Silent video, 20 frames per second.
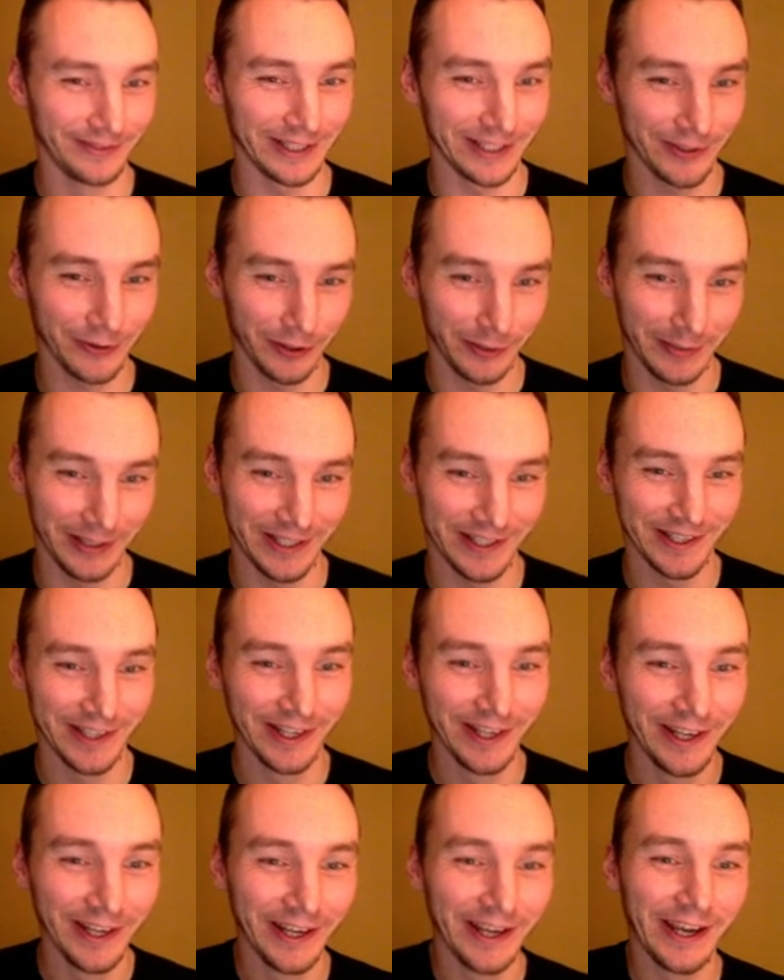That's all it means.
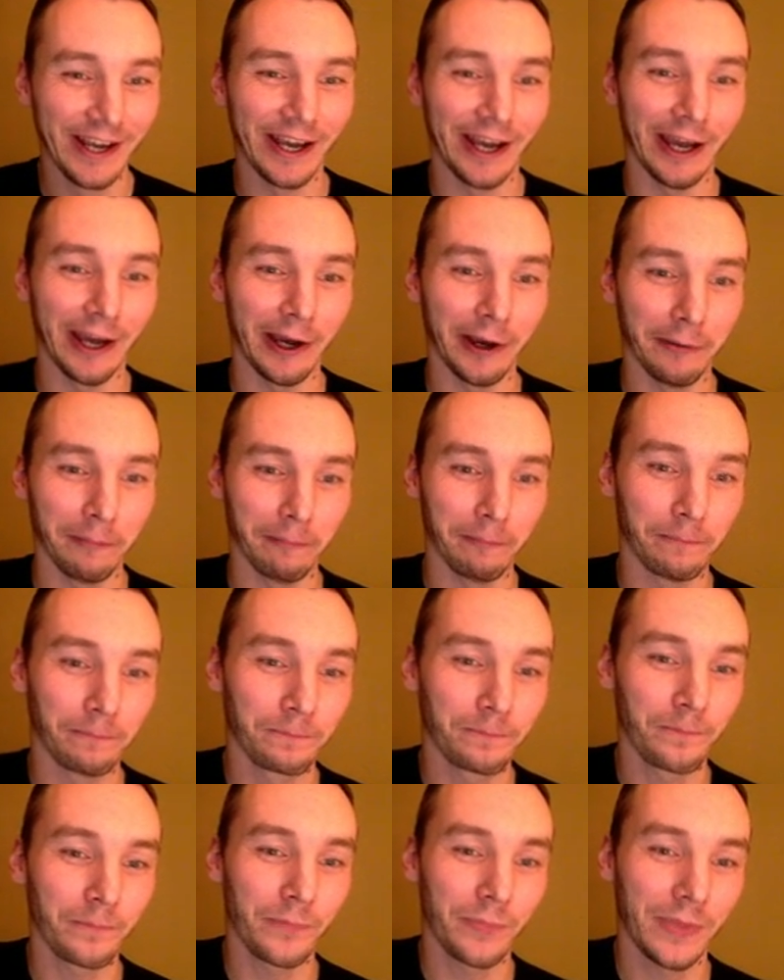Um,
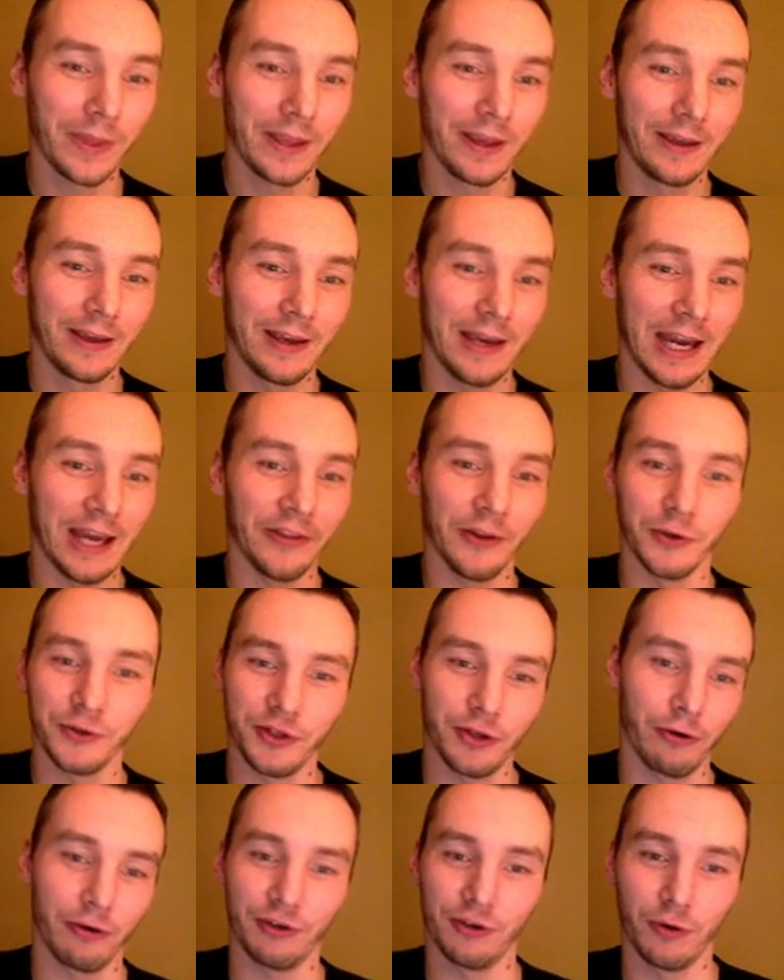and those are the
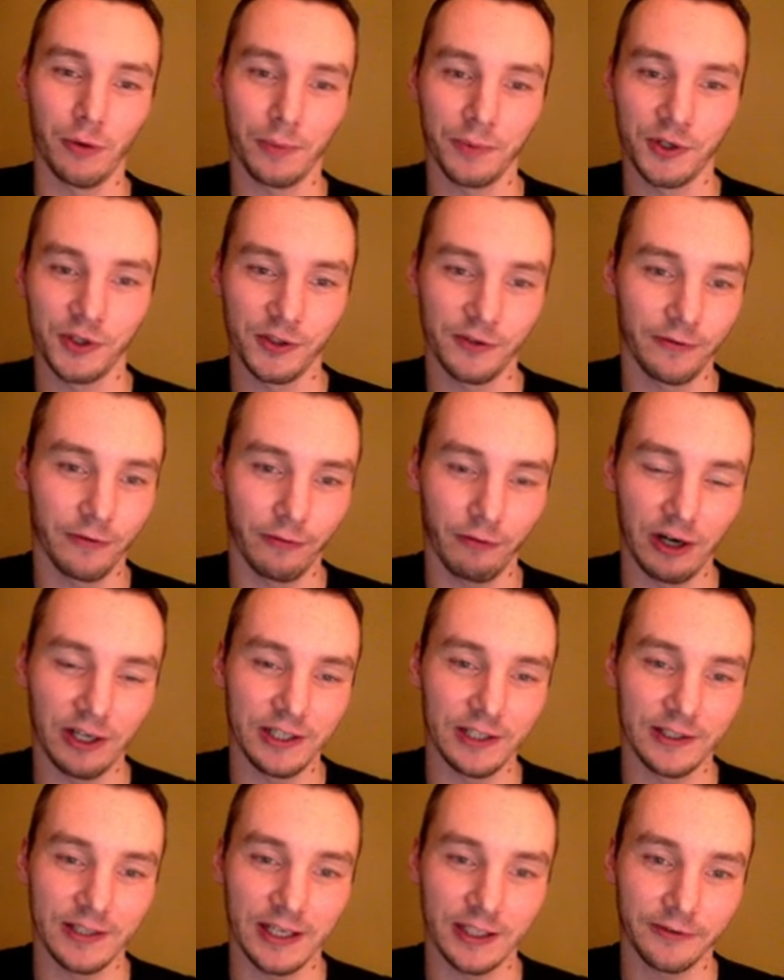only two options for writing
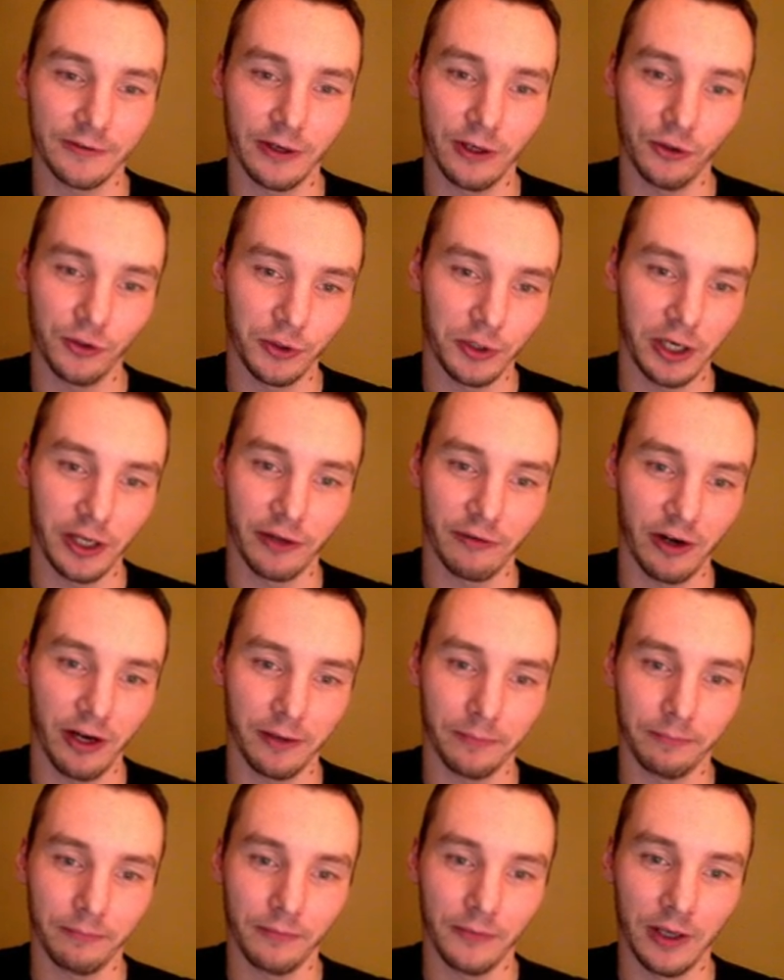text files. You can either write
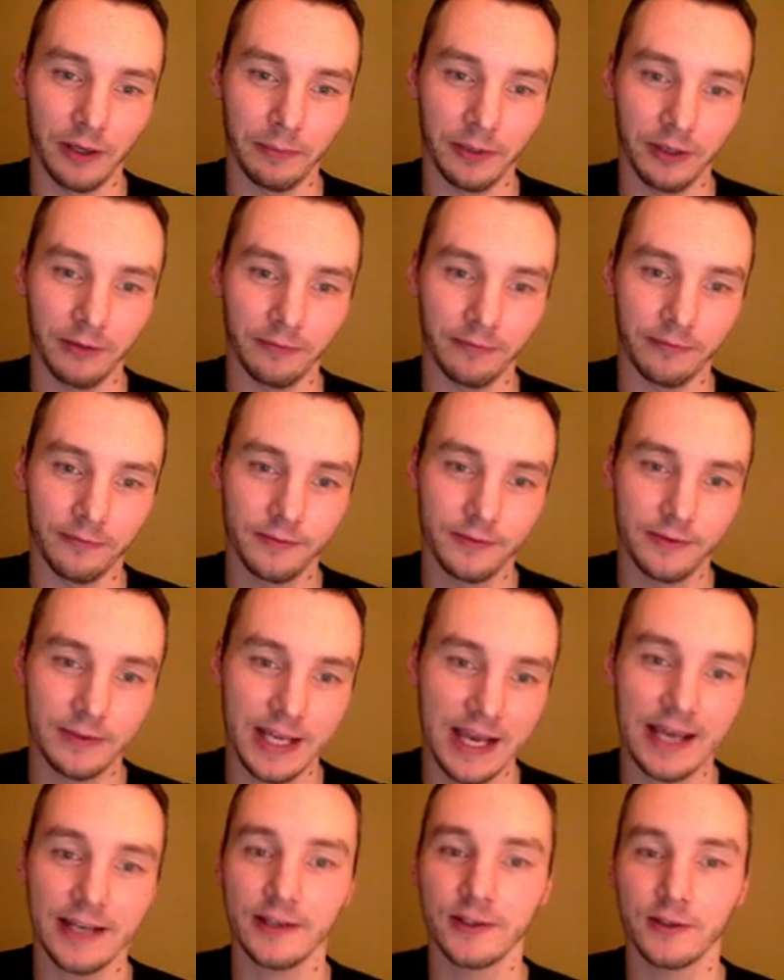a bit of
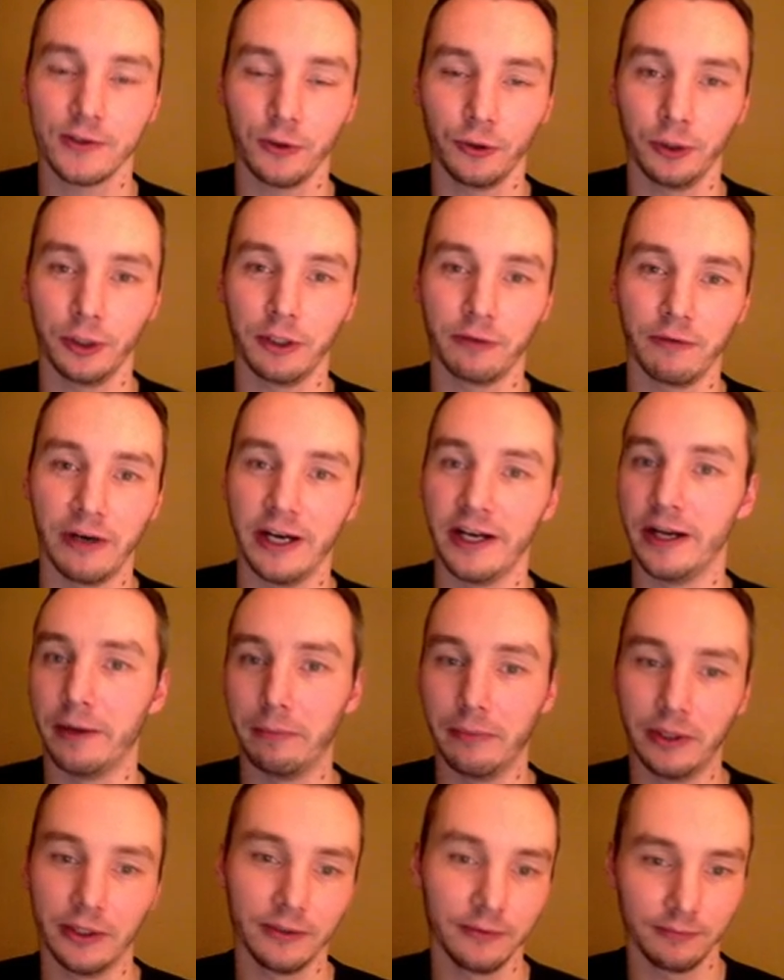text or you can write a
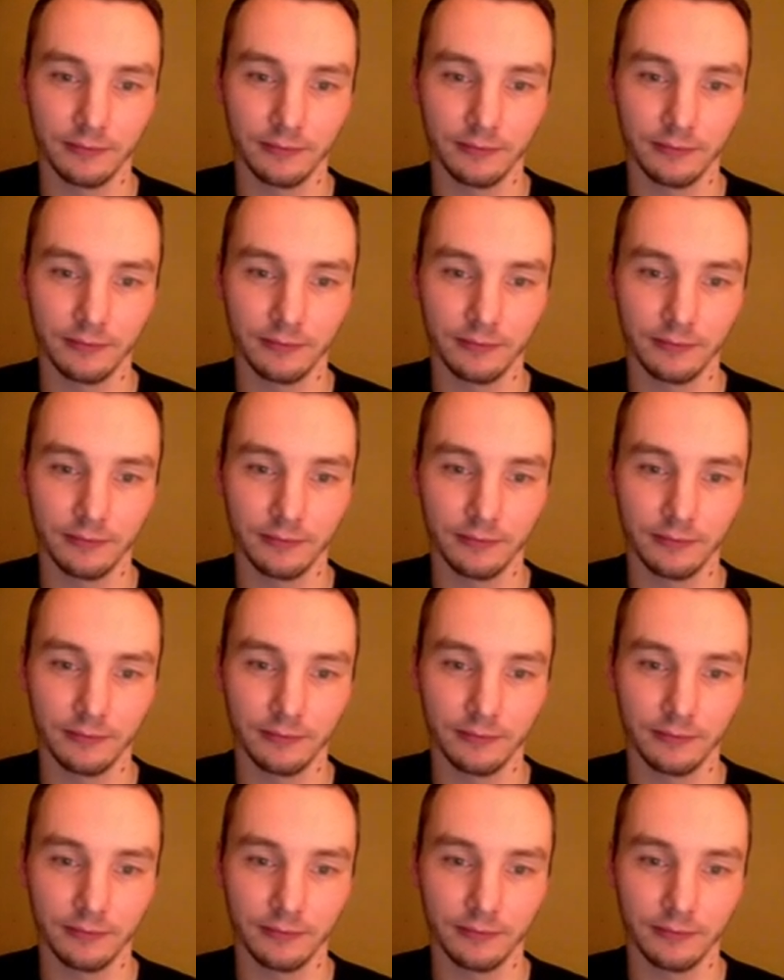number.